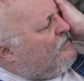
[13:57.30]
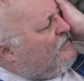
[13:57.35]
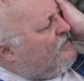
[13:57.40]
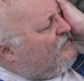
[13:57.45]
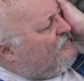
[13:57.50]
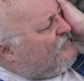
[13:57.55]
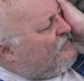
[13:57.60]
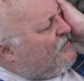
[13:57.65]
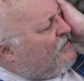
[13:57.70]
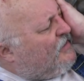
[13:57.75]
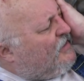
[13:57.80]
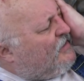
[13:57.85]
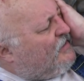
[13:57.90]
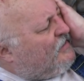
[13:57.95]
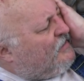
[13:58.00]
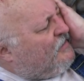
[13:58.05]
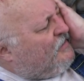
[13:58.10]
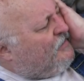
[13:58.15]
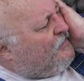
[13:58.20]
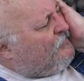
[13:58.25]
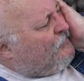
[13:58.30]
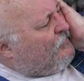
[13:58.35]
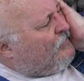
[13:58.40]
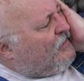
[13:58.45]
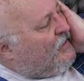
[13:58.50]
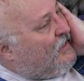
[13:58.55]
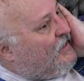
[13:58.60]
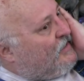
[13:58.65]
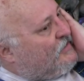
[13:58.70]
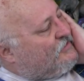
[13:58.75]
after that, I need to
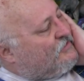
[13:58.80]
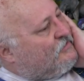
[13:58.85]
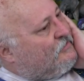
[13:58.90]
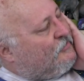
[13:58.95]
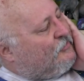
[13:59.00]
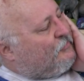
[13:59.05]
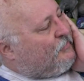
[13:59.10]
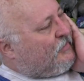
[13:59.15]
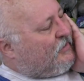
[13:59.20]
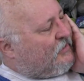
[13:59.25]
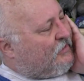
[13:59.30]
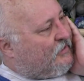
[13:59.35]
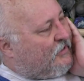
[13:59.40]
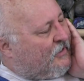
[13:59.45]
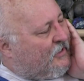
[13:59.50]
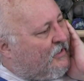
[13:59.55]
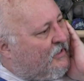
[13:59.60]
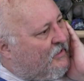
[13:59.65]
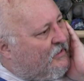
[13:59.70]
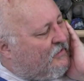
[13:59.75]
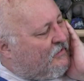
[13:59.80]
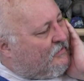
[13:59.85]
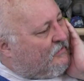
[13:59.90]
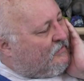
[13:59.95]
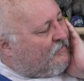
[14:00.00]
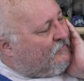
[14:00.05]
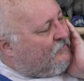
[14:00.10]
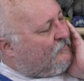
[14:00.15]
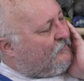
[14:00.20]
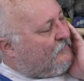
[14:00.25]
relax a little bit today
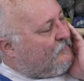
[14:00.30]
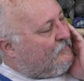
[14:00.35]
and